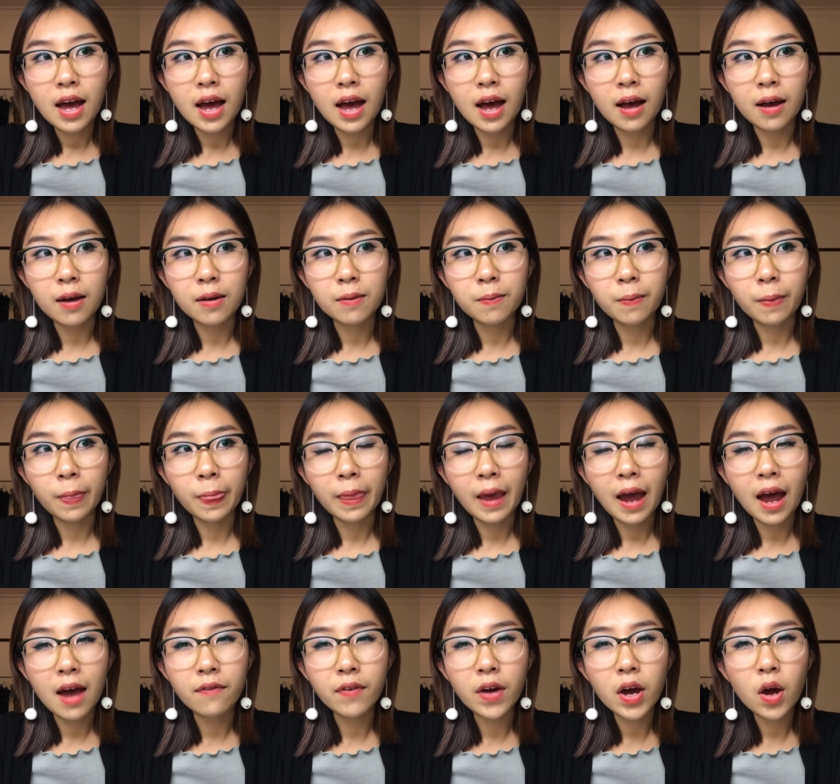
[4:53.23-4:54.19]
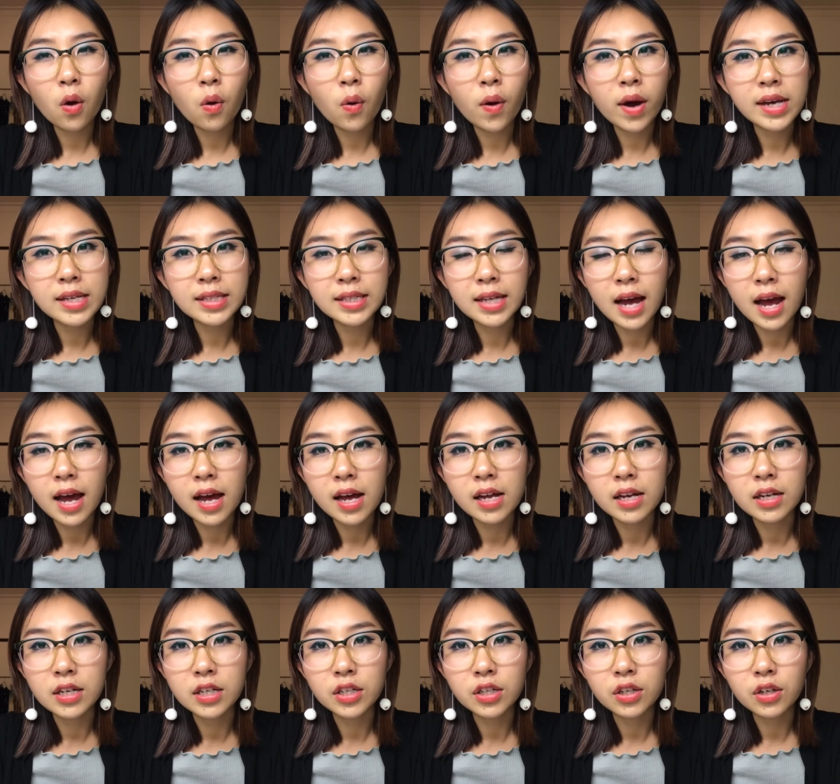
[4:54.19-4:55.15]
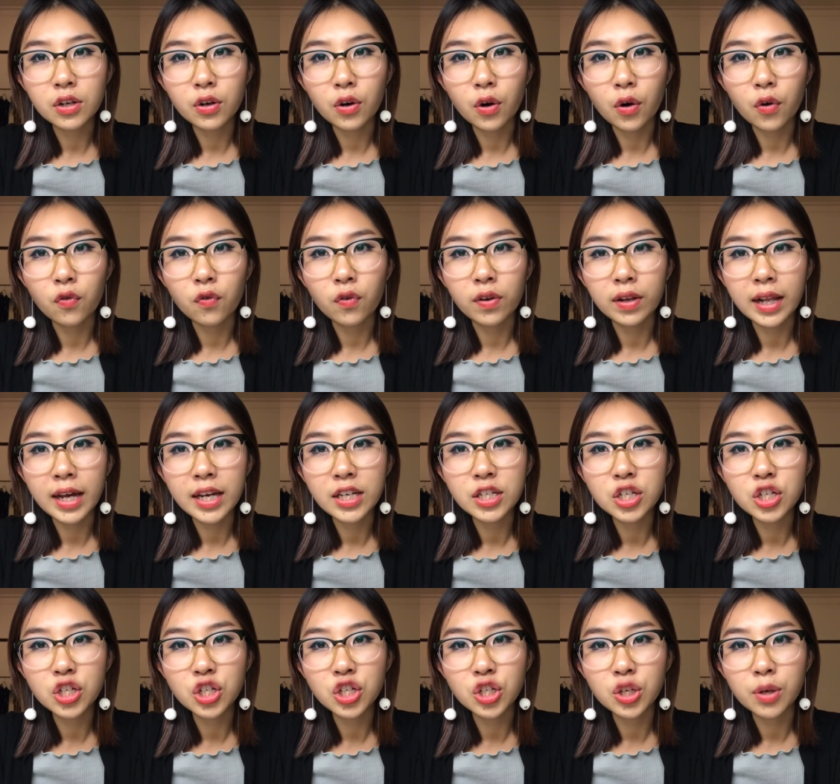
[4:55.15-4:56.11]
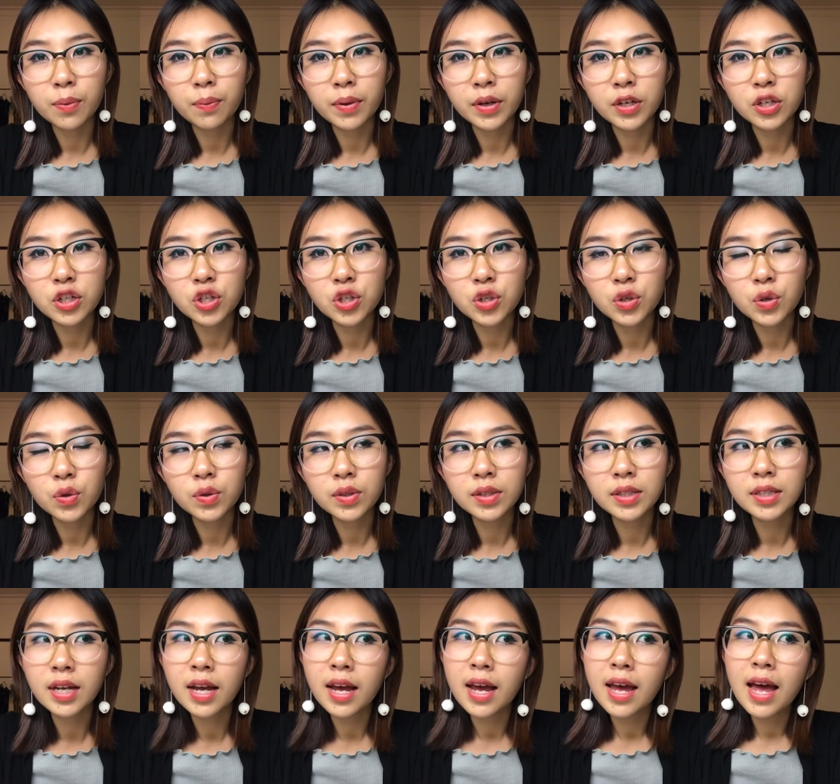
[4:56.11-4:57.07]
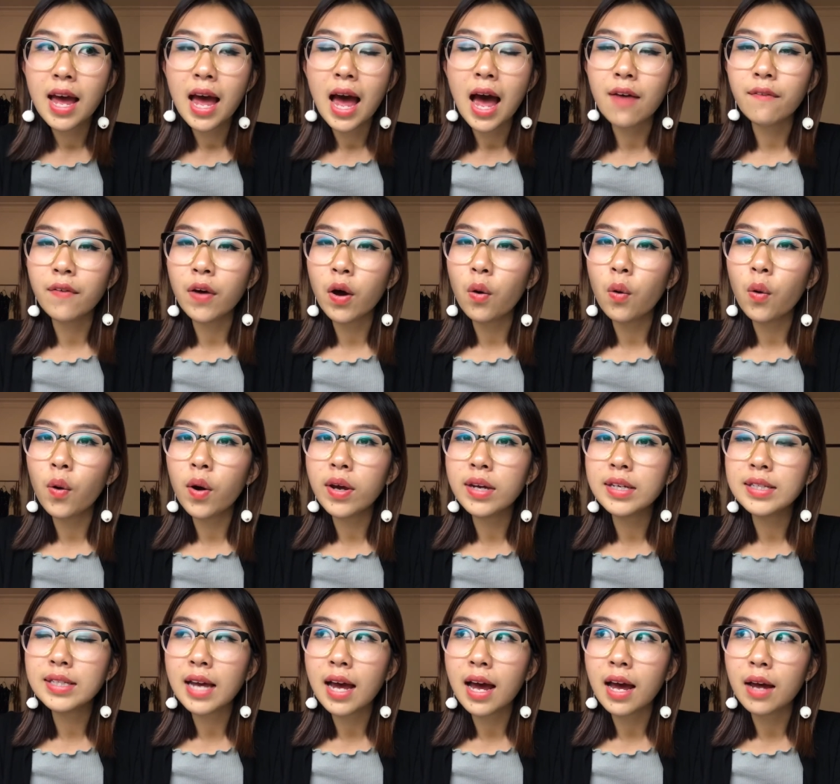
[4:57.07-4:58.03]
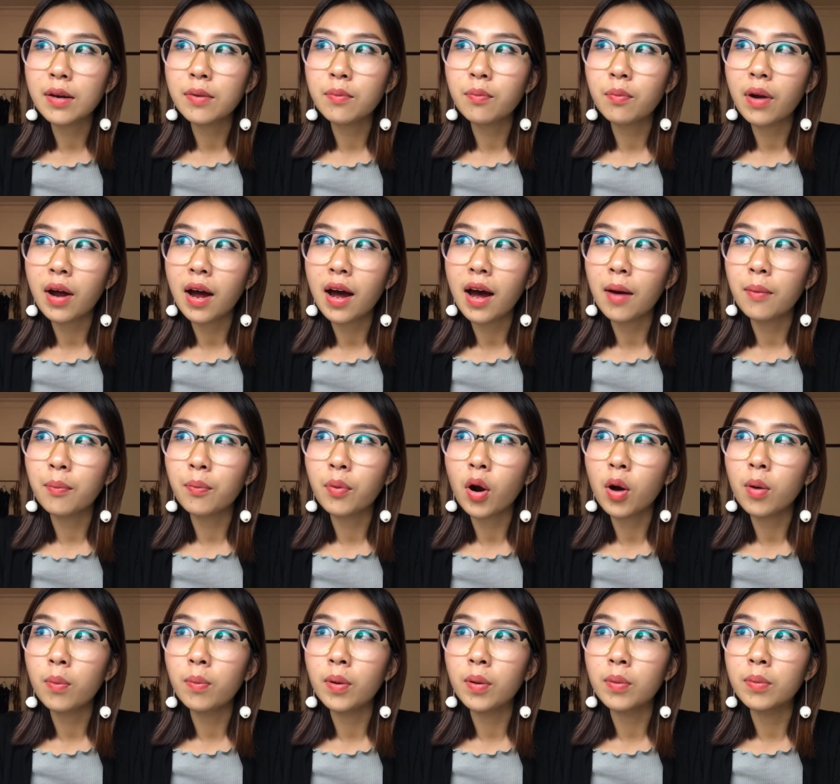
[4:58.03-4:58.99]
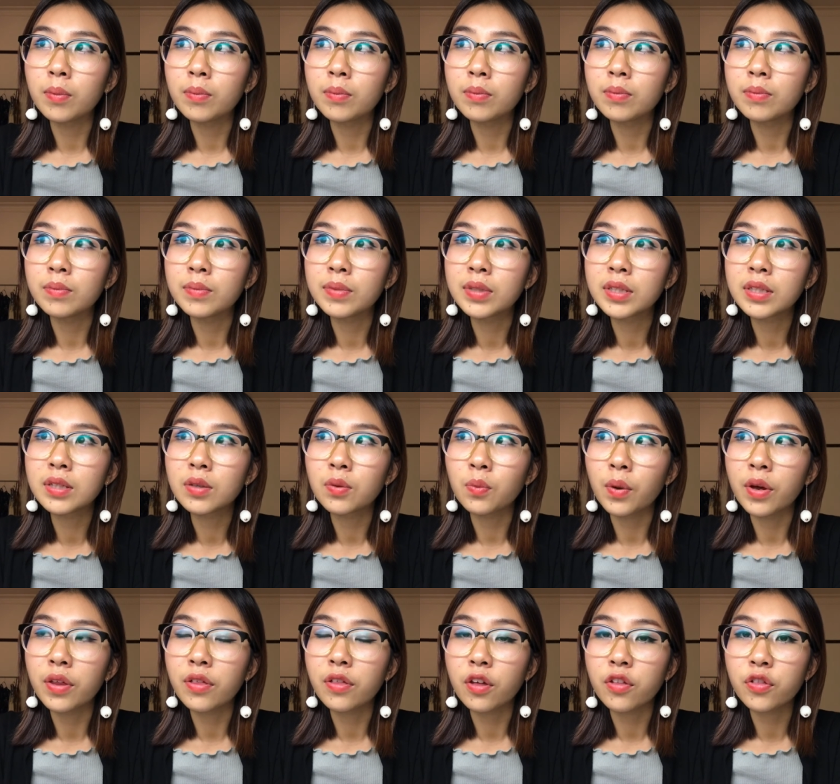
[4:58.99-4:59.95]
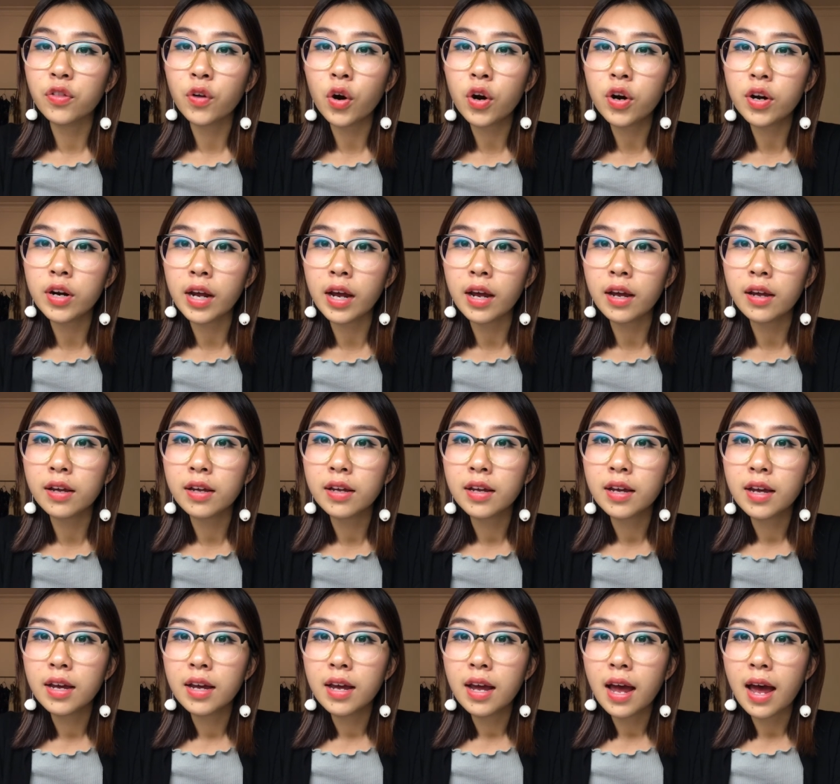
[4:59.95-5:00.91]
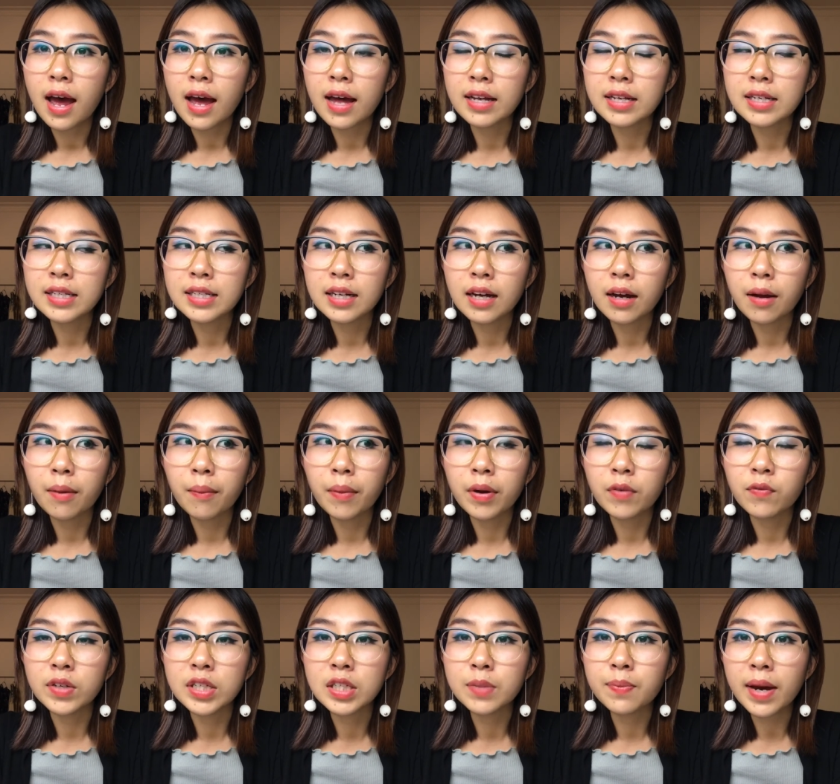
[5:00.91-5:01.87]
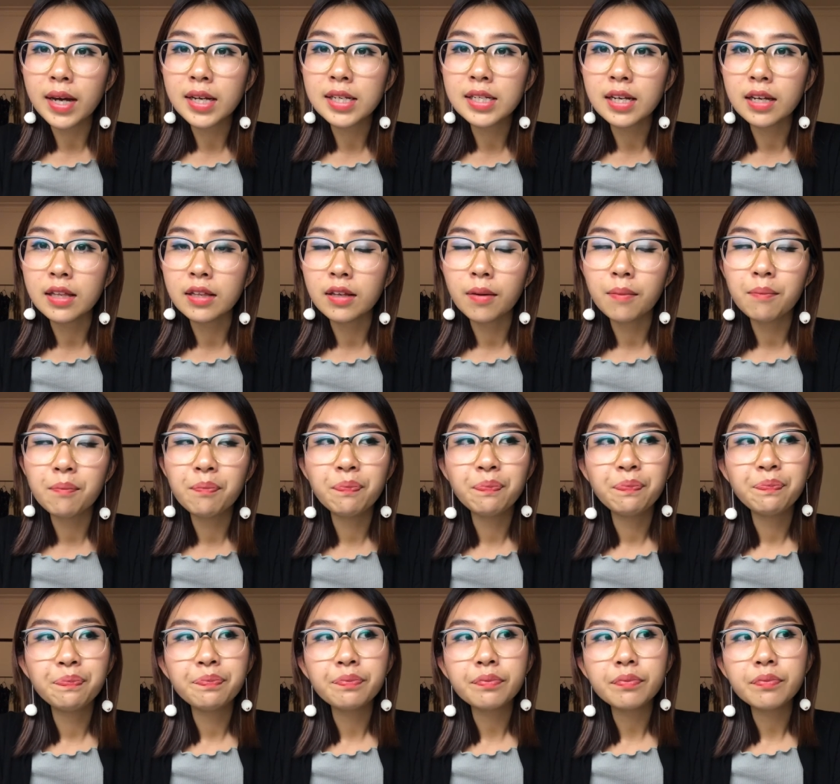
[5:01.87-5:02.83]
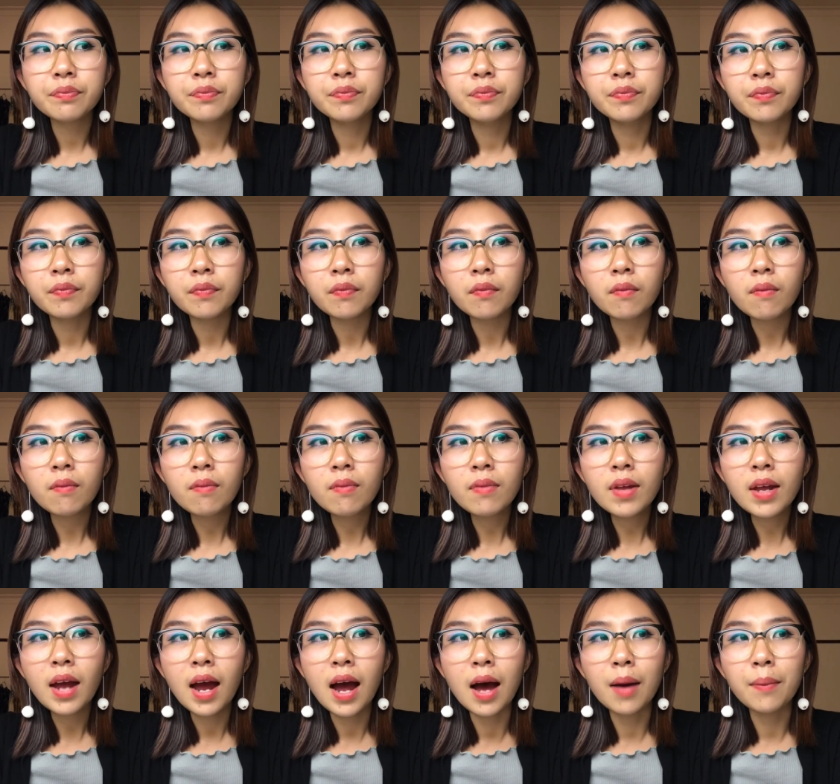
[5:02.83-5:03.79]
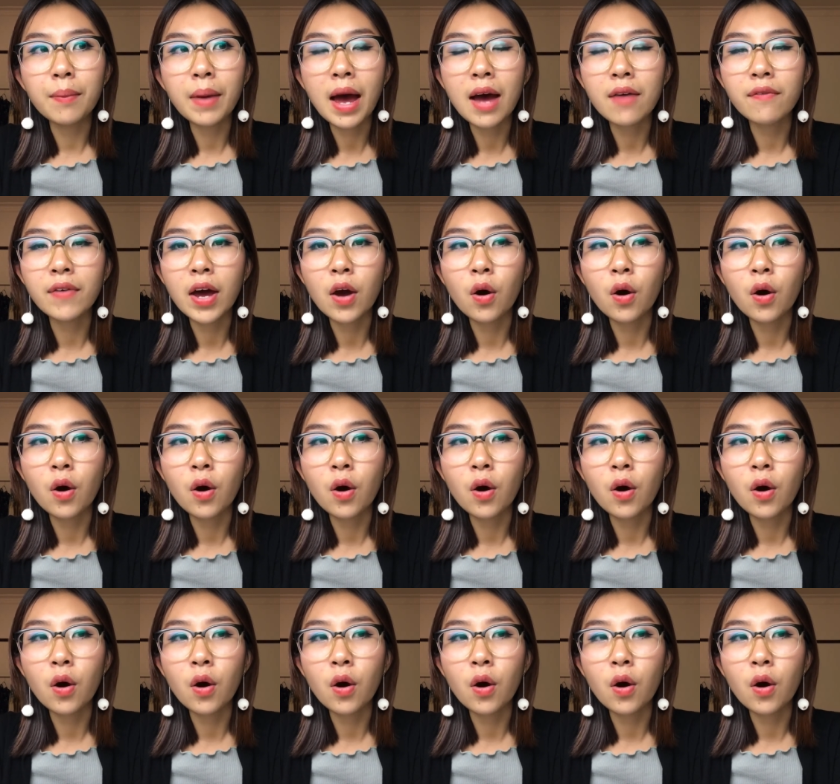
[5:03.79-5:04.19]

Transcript: um, have I always had, you know, relationship issues? Have I always had uh, problems with authority and um, respecting them? Um, have